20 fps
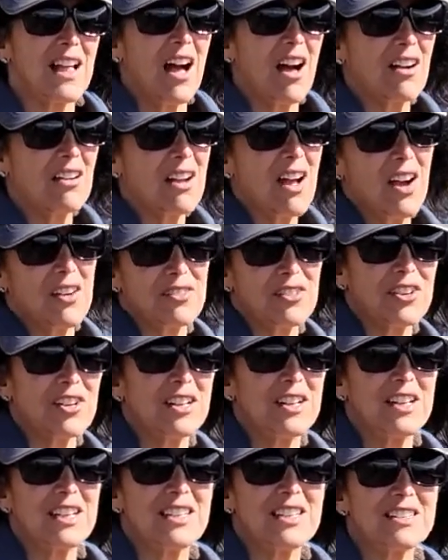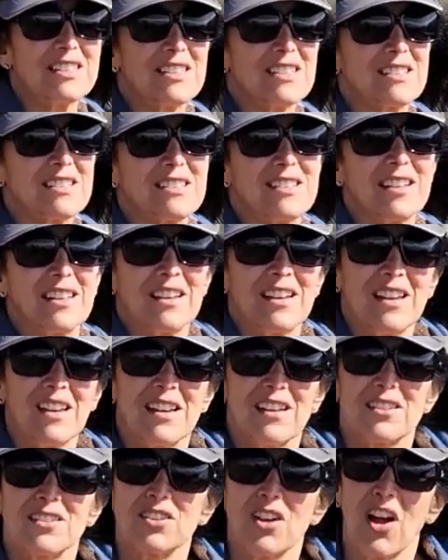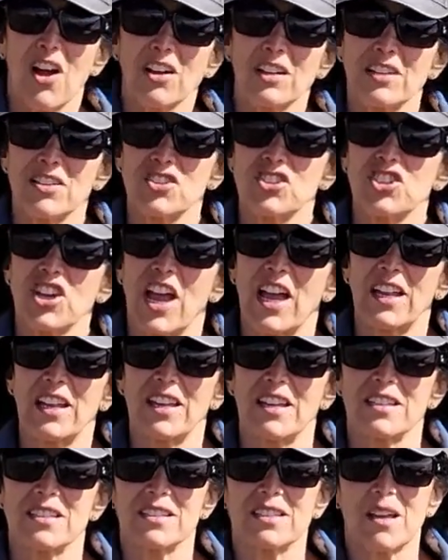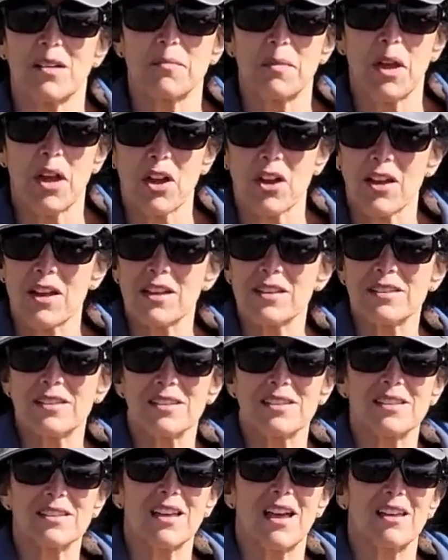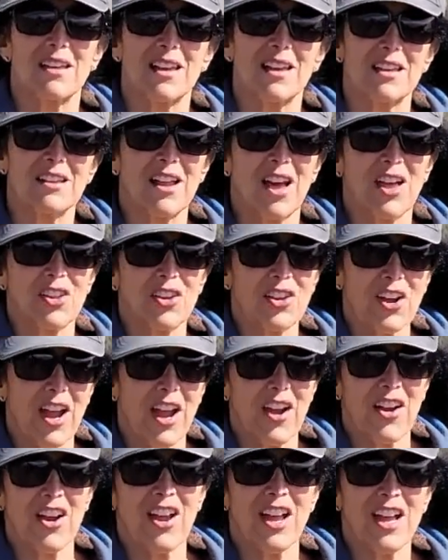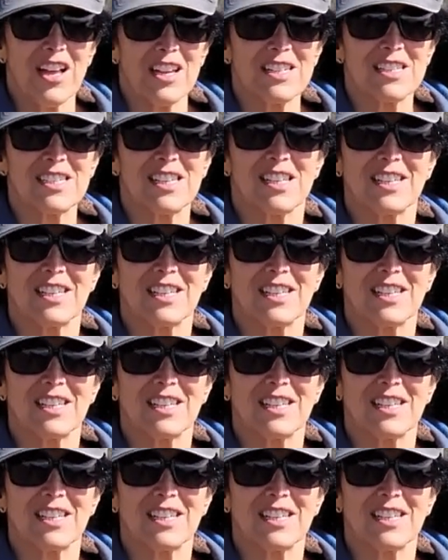cover is. It's dark and shady in some areas and sunny in other areas.